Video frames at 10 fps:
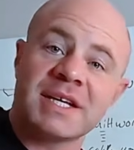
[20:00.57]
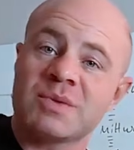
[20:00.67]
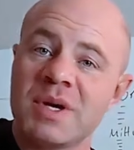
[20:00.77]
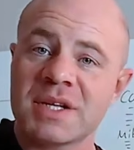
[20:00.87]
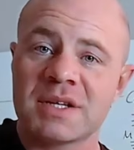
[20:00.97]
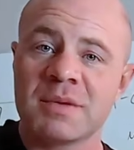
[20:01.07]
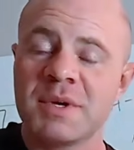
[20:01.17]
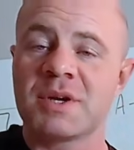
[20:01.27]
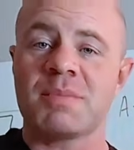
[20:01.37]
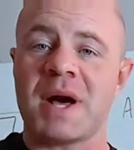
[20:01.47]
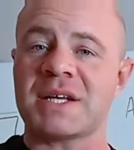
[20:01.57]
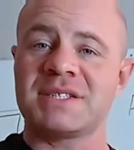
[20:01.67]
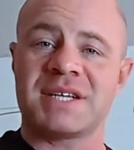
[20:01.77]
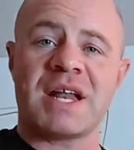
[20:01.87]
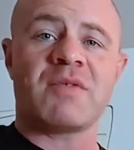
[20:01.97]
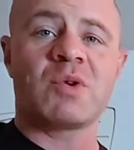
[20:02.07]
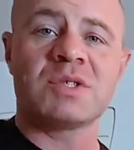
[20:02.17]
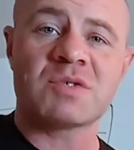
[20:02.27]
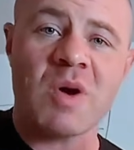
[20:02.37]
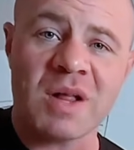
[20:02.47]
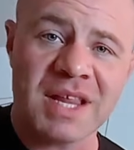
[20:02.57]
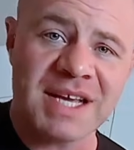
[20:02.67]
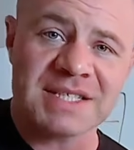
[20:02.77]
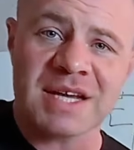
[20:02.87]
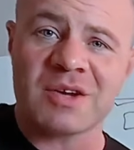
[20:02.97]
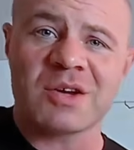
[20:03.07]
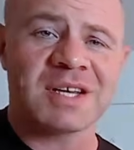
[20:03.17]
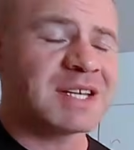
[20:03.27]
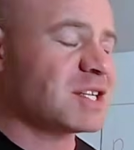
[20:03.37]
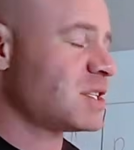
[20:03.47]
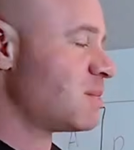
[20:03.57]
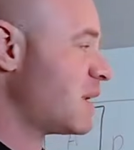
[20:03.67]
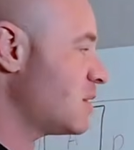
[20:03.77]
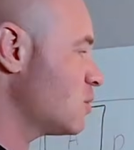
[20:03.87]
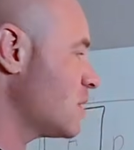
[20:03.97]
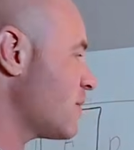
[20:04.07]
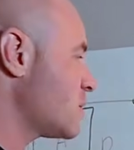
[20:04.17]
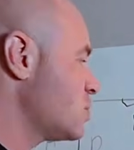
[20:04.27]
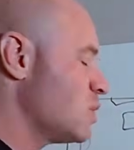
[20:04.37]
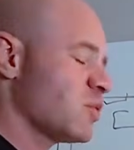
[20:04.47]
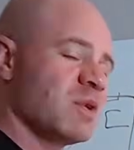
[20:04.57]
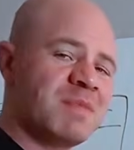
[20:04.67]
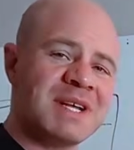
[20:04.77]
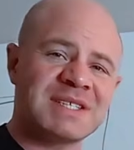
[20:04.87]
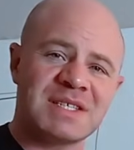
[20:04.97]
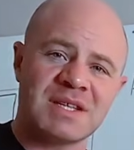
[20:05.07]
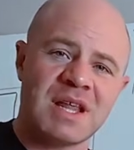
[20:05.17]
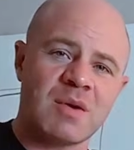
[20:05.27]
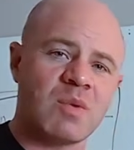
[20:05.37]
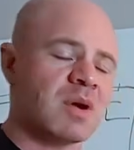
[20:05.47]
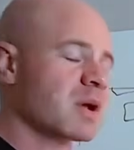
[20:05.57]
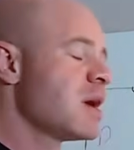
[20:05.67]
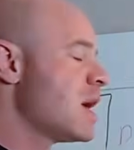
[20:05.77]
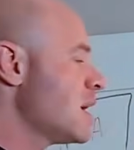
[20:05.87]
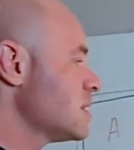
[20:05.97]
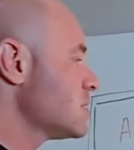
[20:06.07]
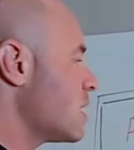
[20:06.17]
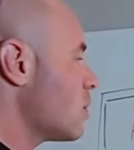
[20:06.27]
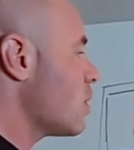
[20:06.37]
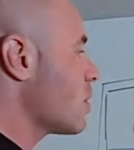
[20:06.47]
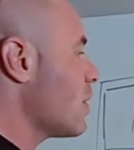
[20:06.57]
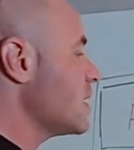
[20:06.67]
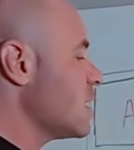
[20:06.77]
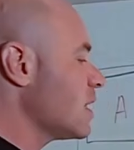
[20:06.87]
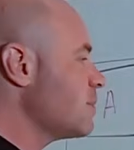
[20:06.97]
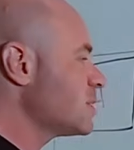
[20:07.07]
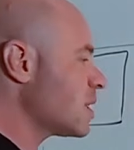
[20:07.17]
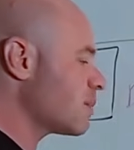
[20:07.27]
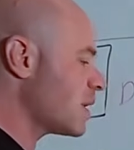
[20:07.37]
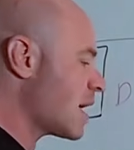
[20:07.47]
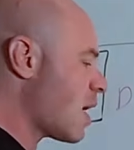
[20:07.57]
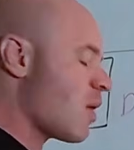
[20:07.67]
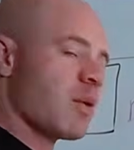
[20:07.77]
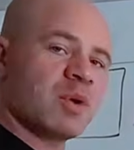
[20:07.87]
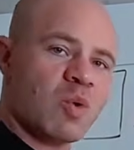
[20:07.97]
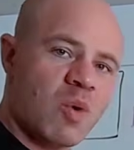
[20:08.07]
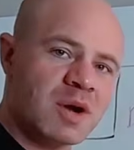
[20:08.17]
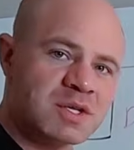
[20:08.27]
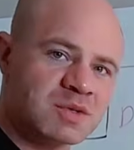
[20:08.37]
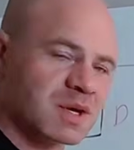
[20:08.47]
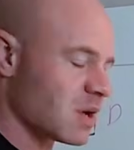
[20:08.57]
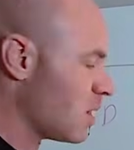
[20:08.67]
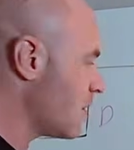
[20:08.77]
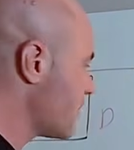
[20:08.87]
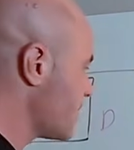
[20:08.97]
guess what? To be a good boxer, you gotta have good, strong legs, got good conditioning, man. You're doing that for 2 to 3 minutes. That's a lot of work. It's a lot of work. All right, now let me talk about how I would orchestrate all